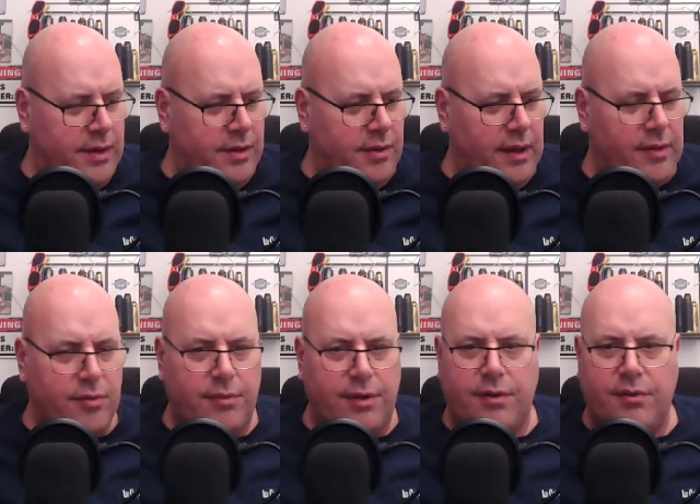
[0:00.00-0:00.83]
You'll get
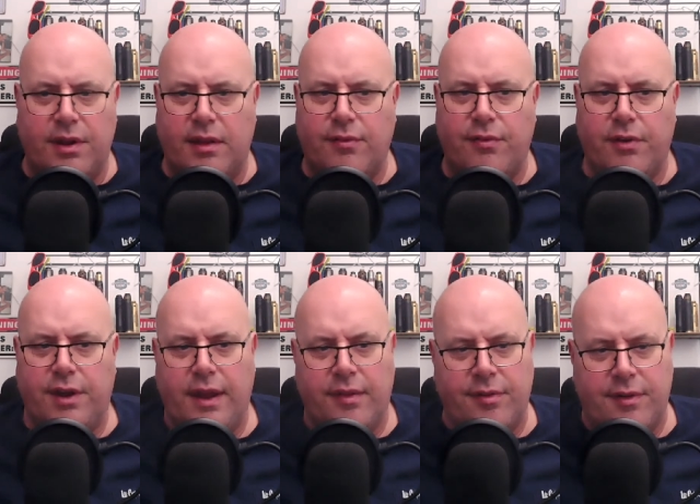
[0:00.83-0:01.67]
somebody doing a little funny
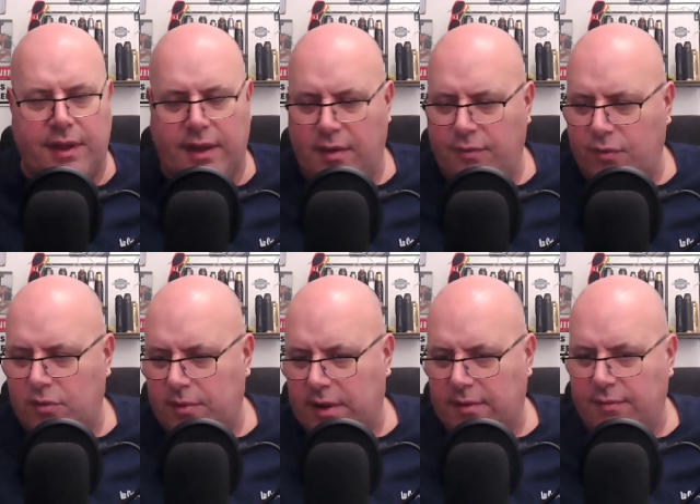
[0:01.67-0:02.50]
dance, and it gets 4
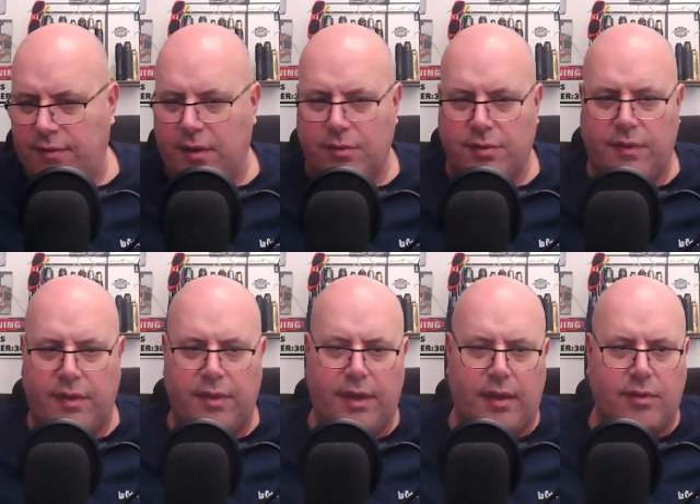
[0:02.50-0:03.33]
million views, and then
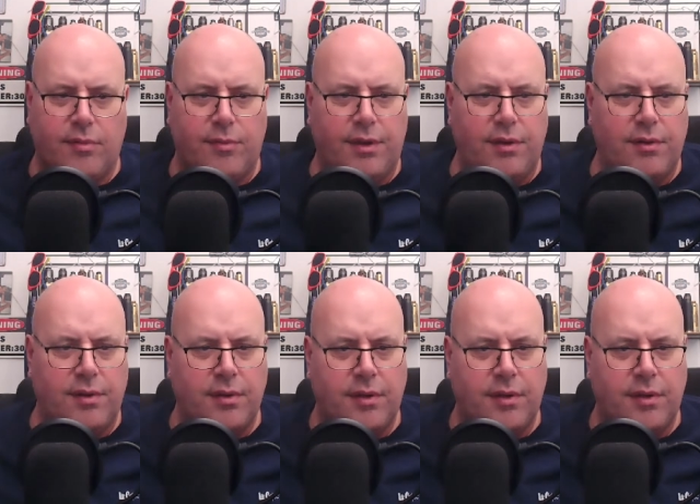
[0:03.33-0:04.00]
you get somebody doing